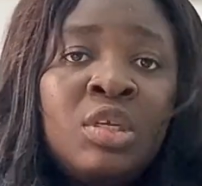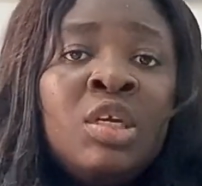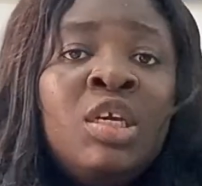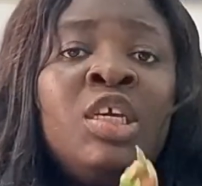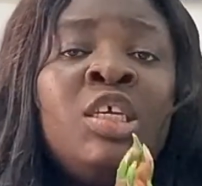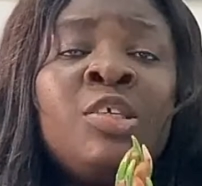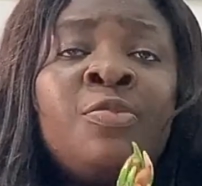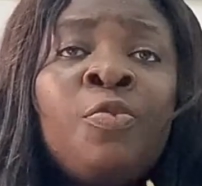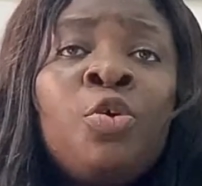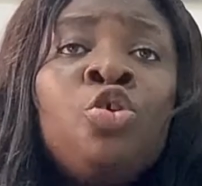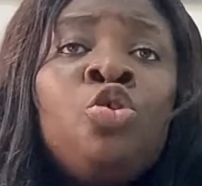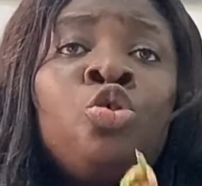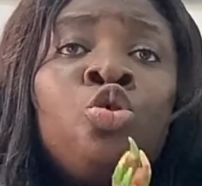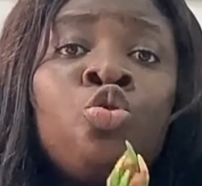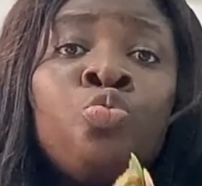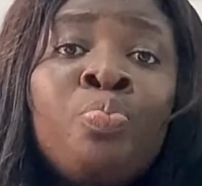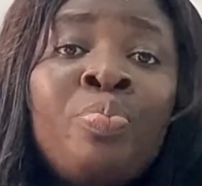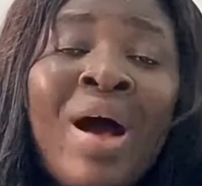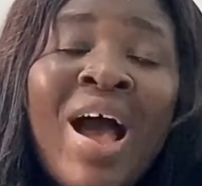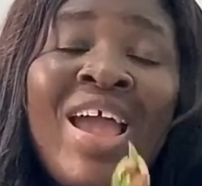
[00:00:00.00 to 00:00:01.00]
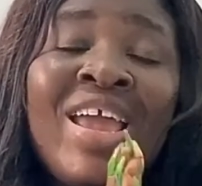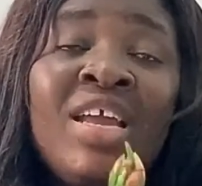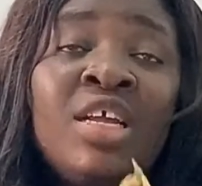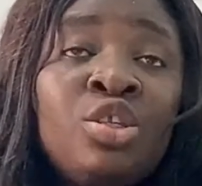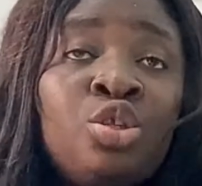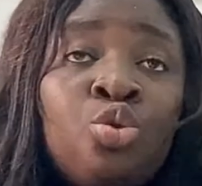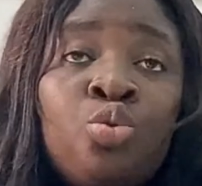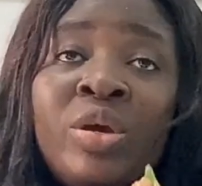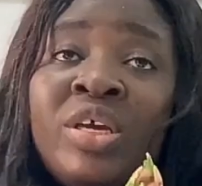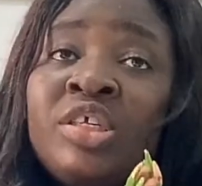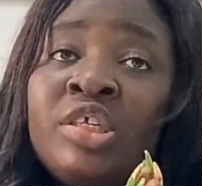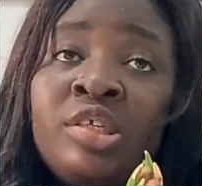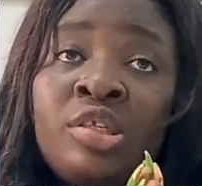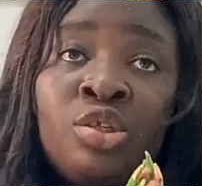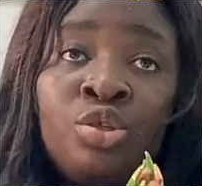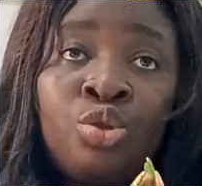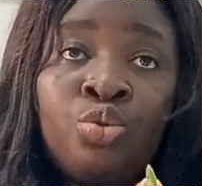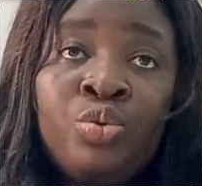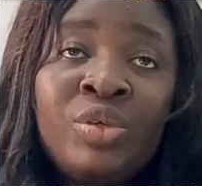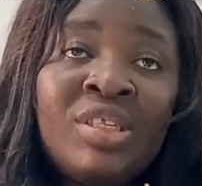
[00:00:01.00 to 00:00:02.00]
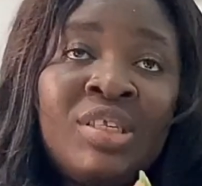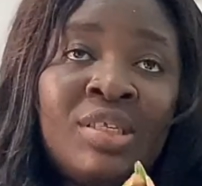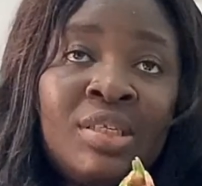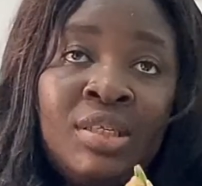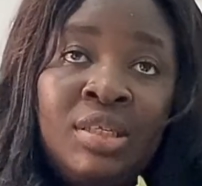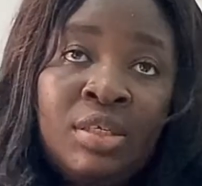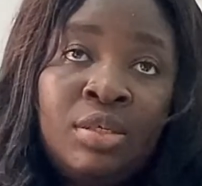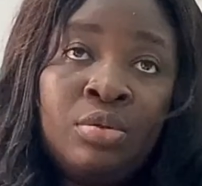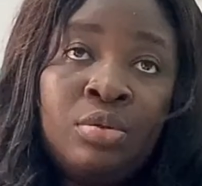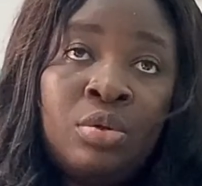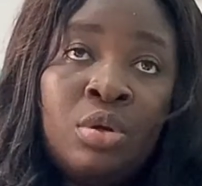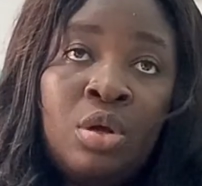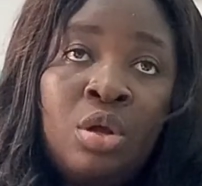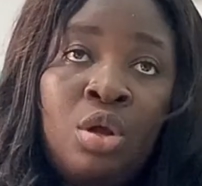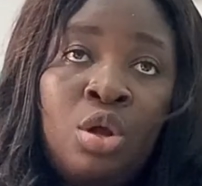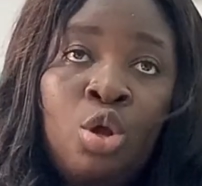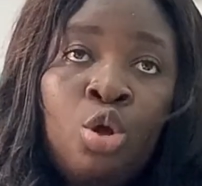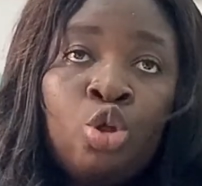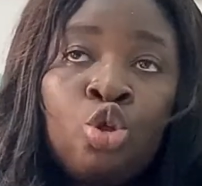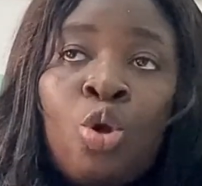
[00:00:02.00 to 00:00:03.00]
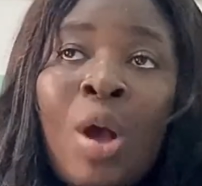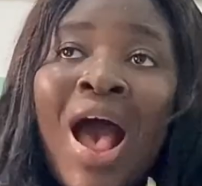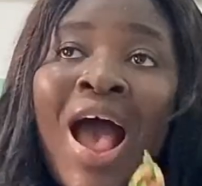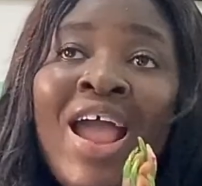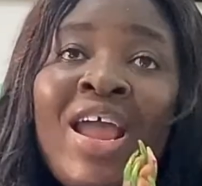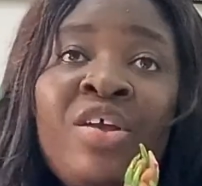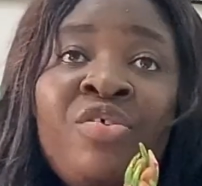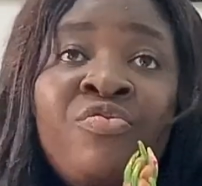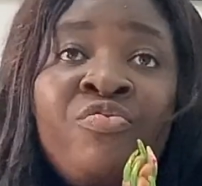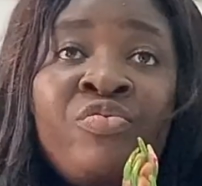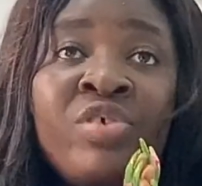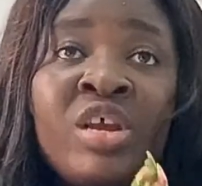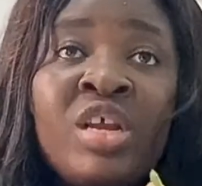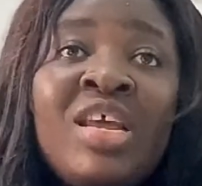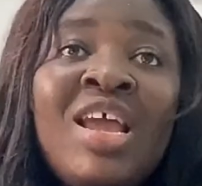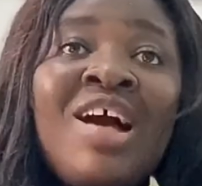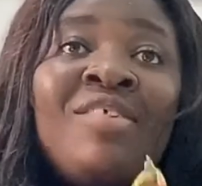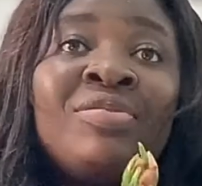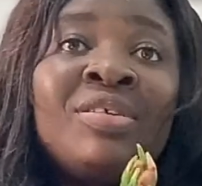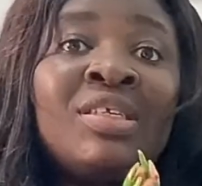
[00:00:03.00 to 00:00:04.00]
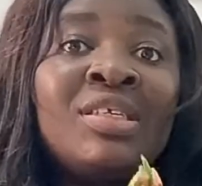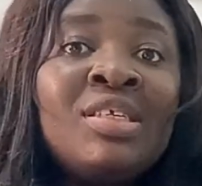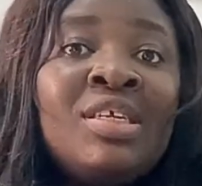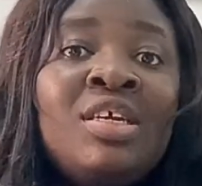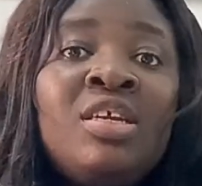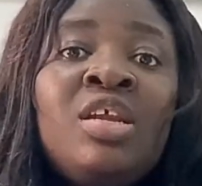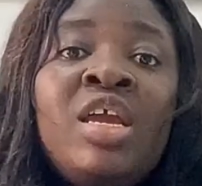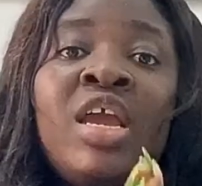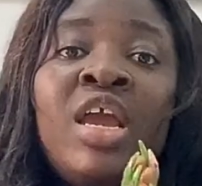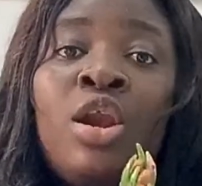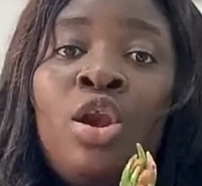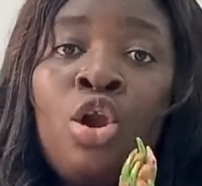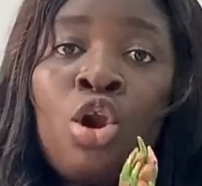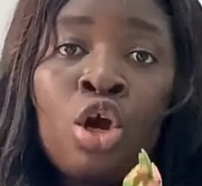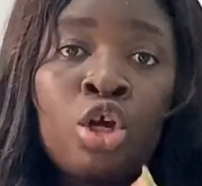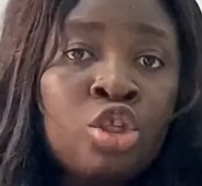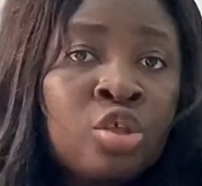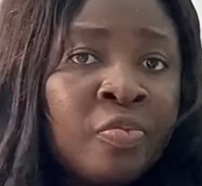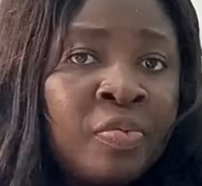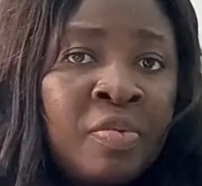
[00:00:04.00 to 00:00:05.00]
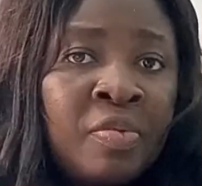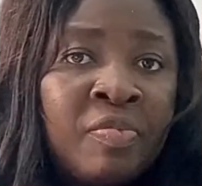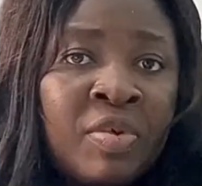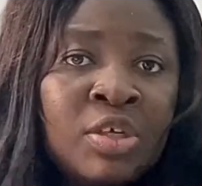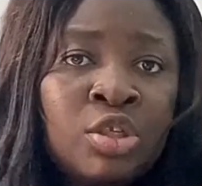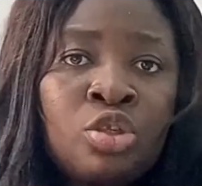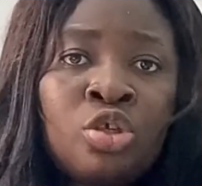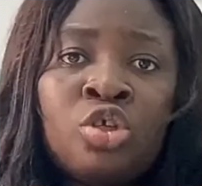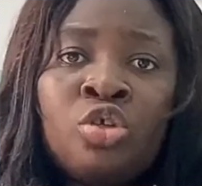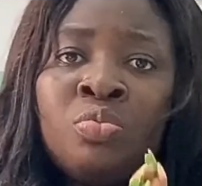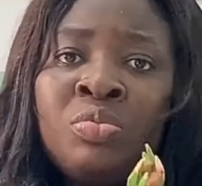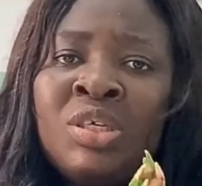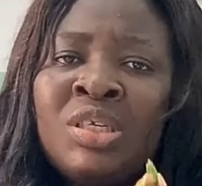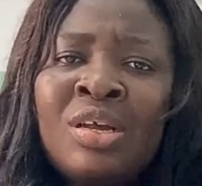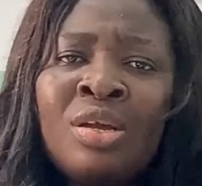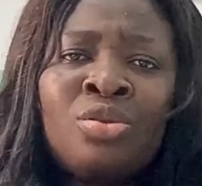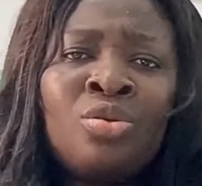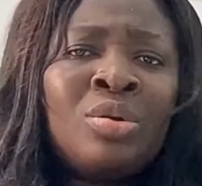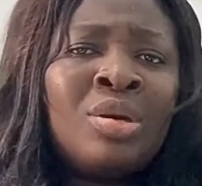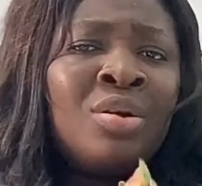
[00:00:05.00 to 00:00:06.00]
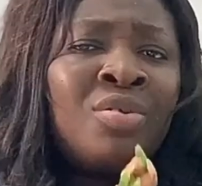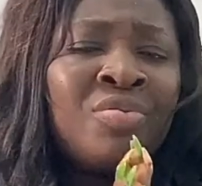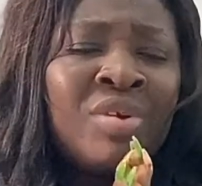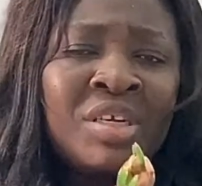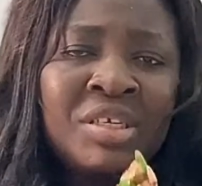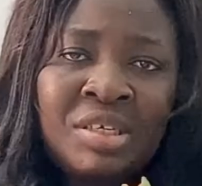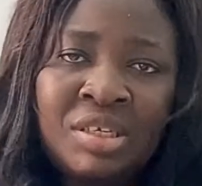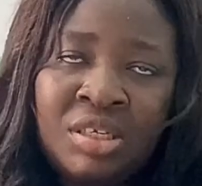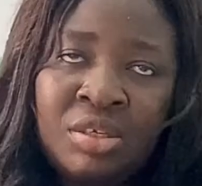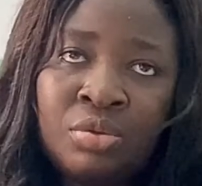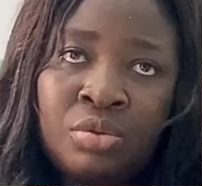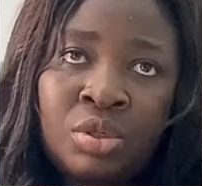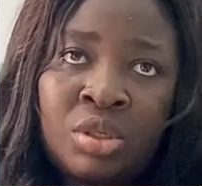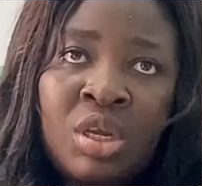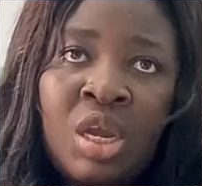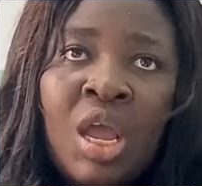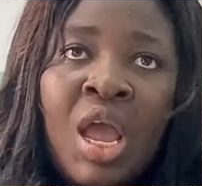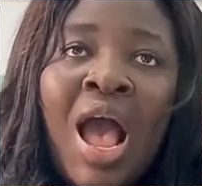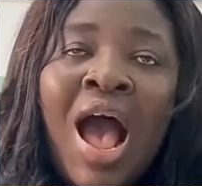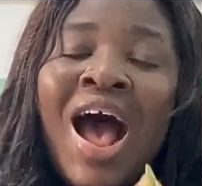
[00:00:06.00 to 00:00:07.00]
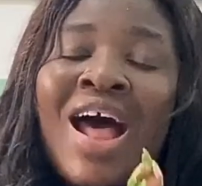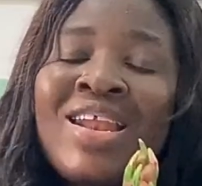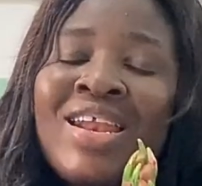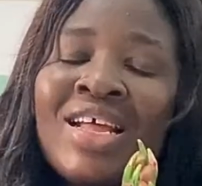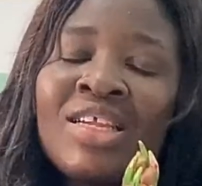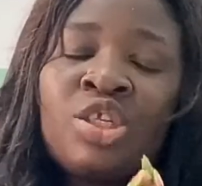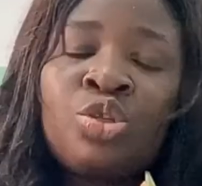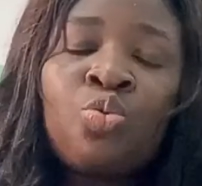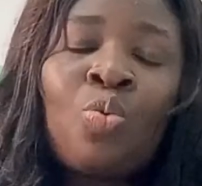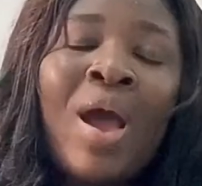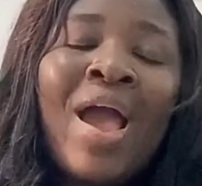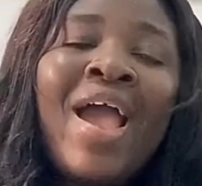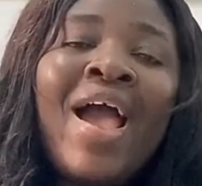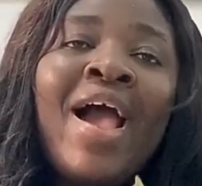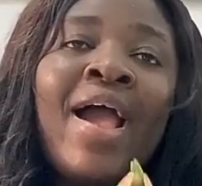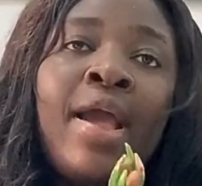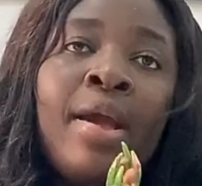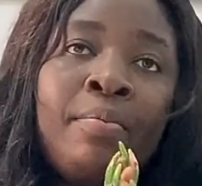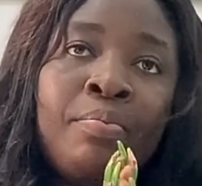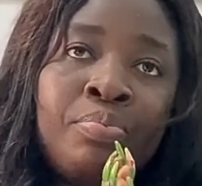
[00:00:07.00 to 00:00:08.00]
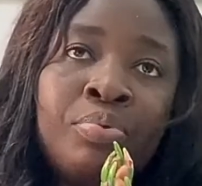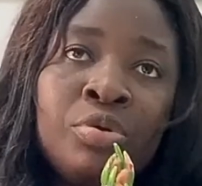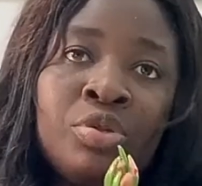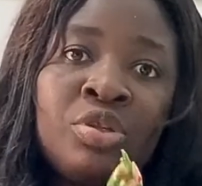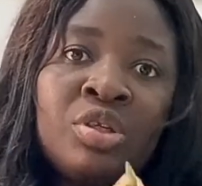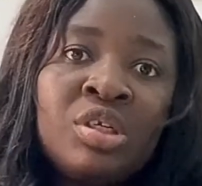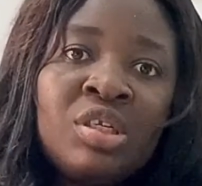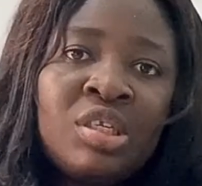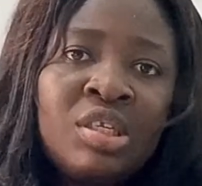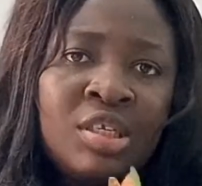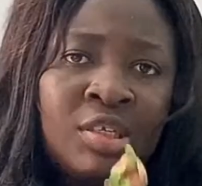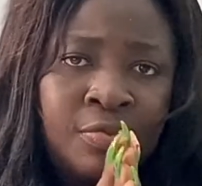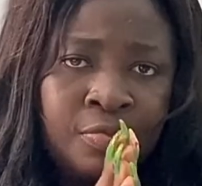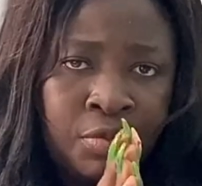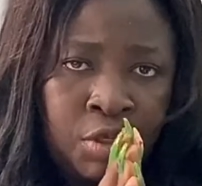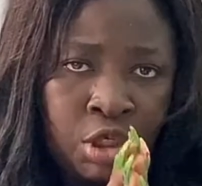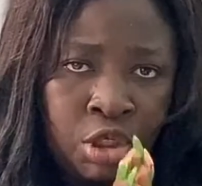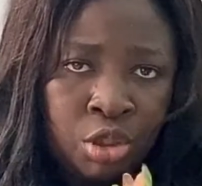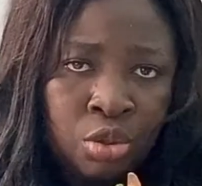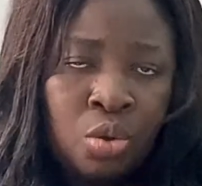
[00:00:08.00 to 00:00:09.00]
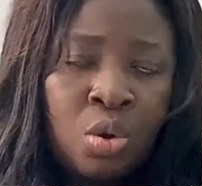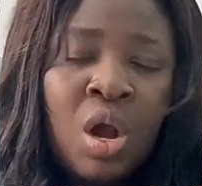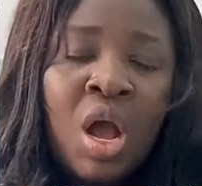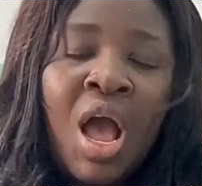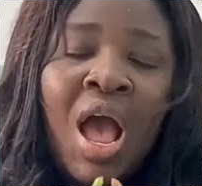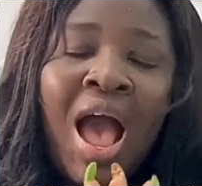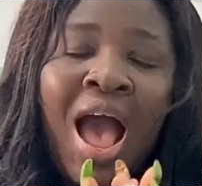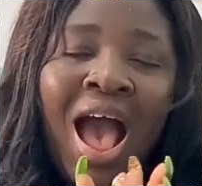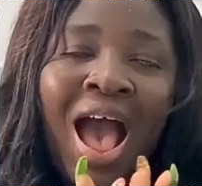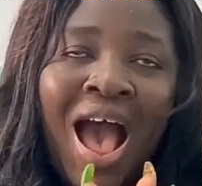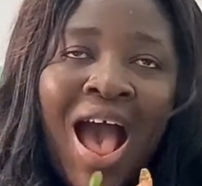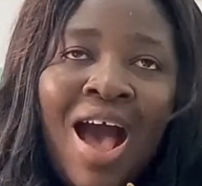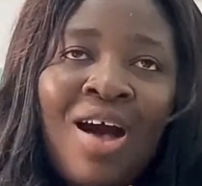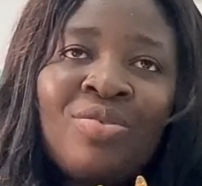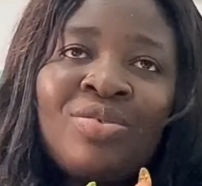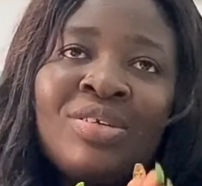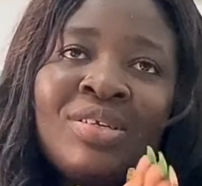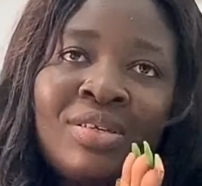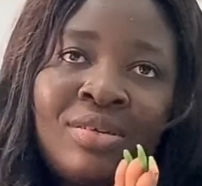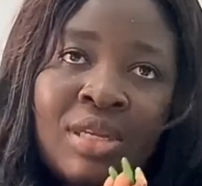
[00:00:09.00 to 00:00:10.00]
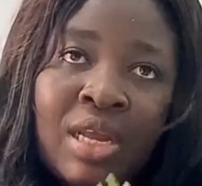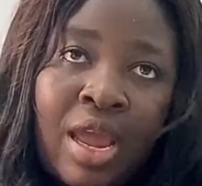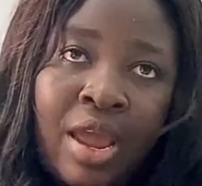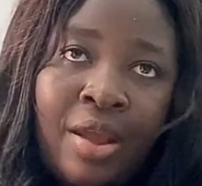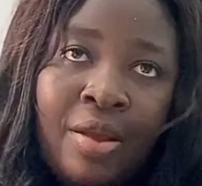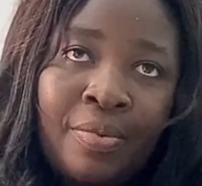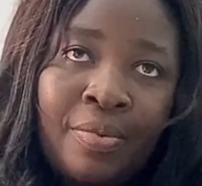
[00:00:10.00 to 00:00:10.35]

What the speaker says: It's for you to buy into a sweet deal. So I really have seen a lot of investors miss out on great deals, and that's why I am putting this video out there.